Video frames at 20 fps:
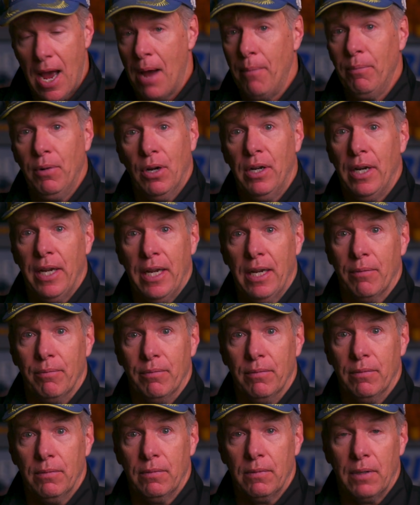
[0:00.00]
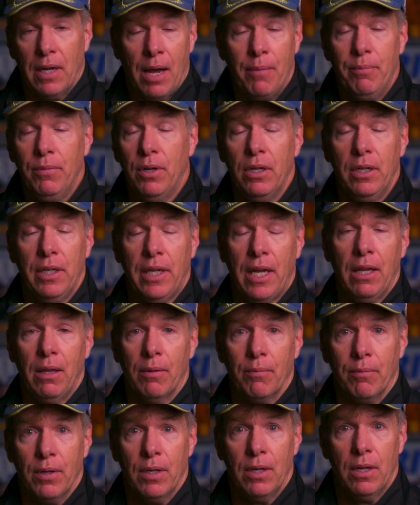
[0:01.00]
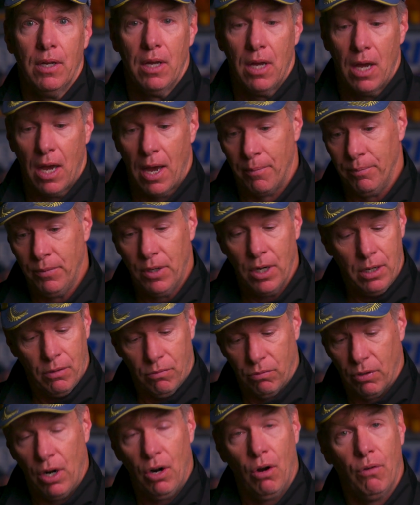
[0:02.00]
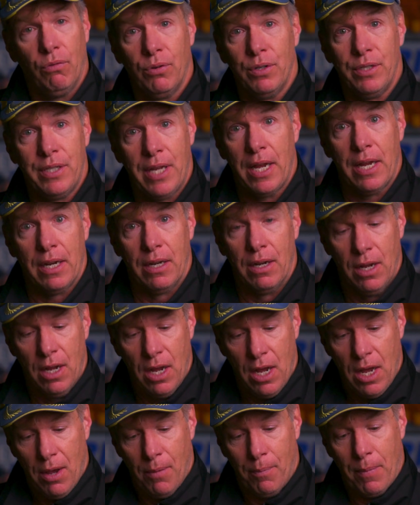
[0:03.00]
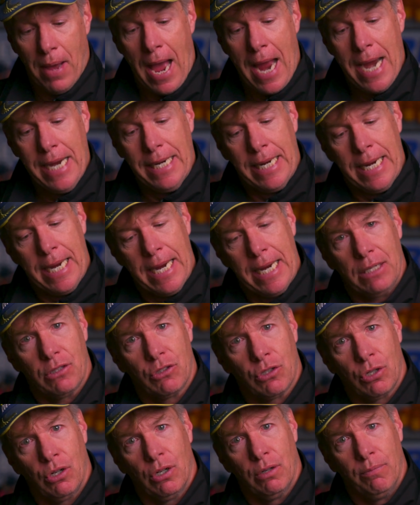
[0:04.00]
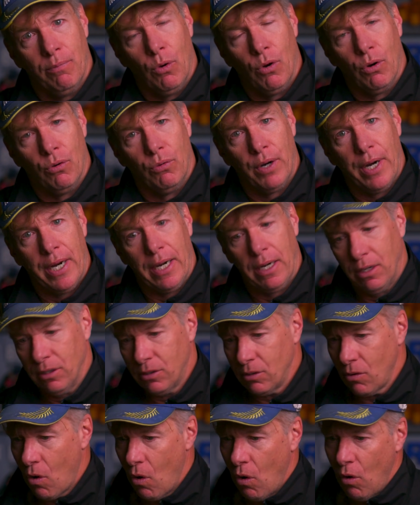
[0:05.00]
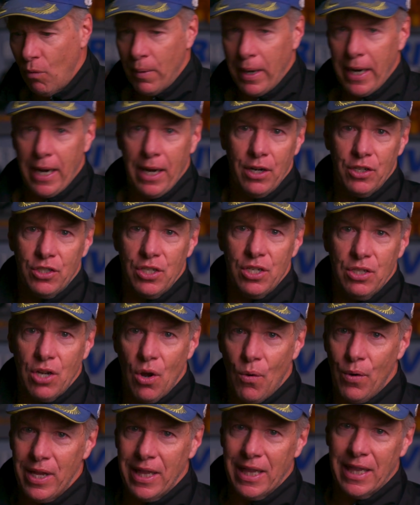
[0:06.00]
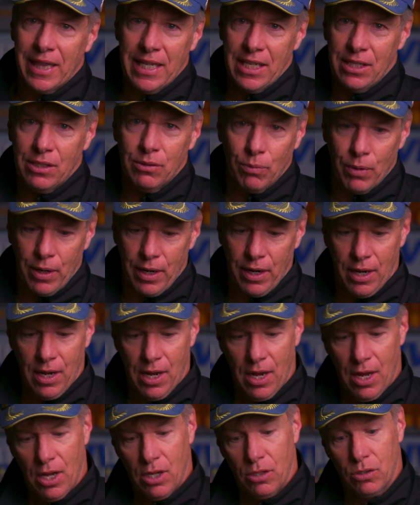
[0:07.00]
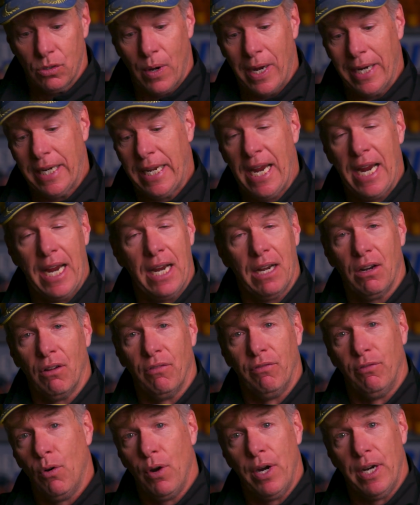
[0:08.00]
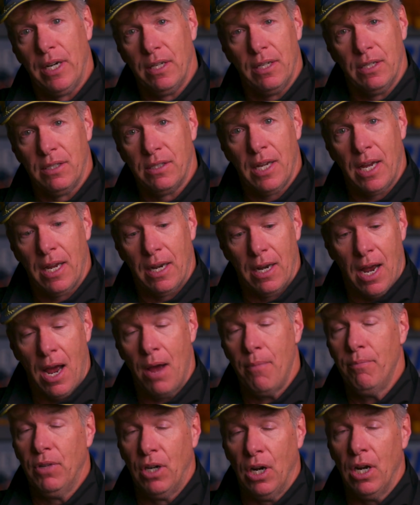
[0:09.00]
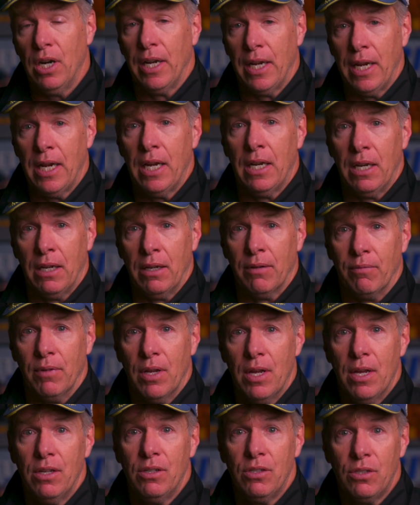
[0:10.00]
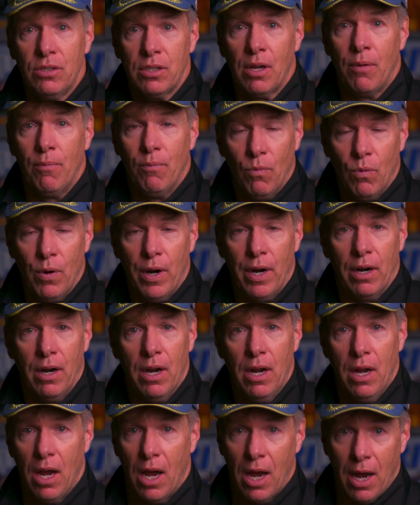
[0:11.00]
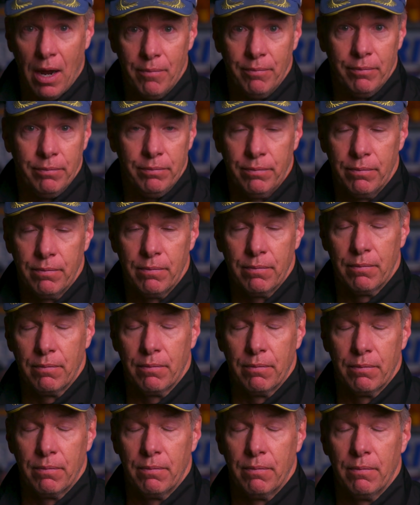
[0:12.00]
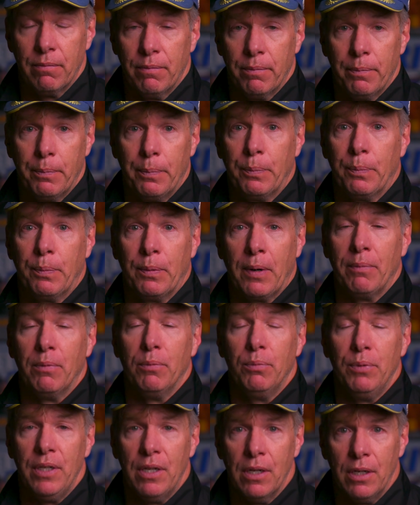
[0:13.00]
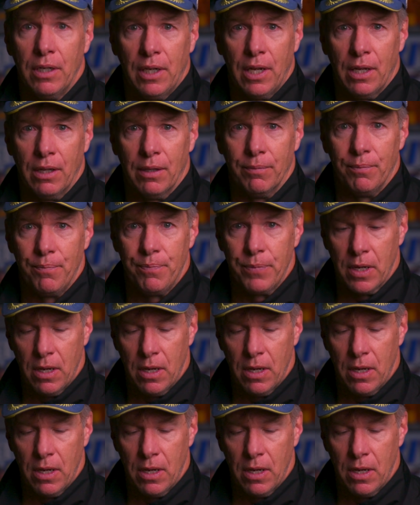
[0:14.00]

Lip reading: I'm going to hit him. I'm going to kill him. I'm going to run over his head. I can't turn more right because all my energy is going this way. So I can't avoid his head. I'm going to hit him somewhere. I'm probably going to kill him.